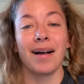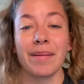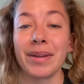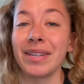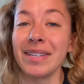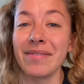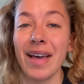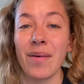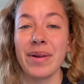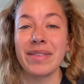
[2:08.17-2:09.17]
I'm going to leave
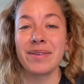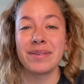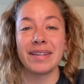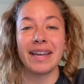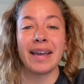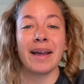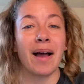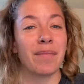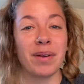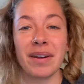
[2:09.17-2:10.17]
that with you today.
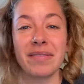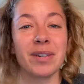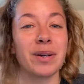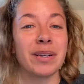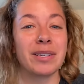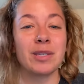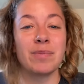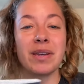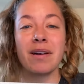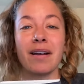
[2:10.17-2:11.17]
I'm not even going to
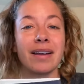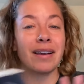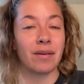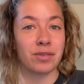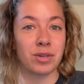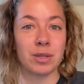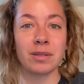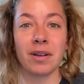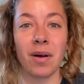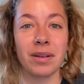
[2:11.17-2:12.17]
speak on it. I was
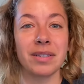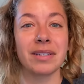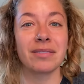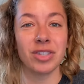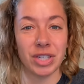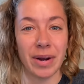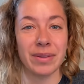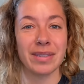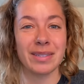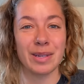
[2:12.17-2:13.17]
just called to share
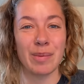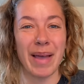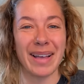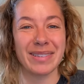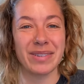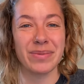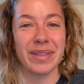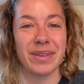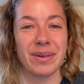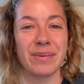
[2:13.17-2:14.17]
this little passage
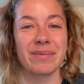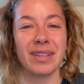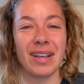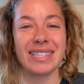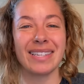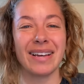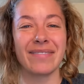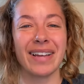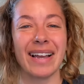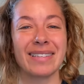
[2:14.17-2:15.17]
with you. Lots of
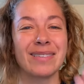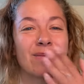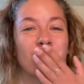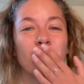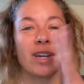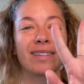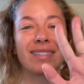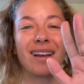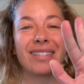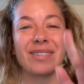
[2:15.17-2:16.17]
love, guys.
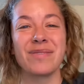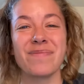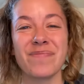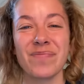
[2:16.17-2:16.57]
Talk soon.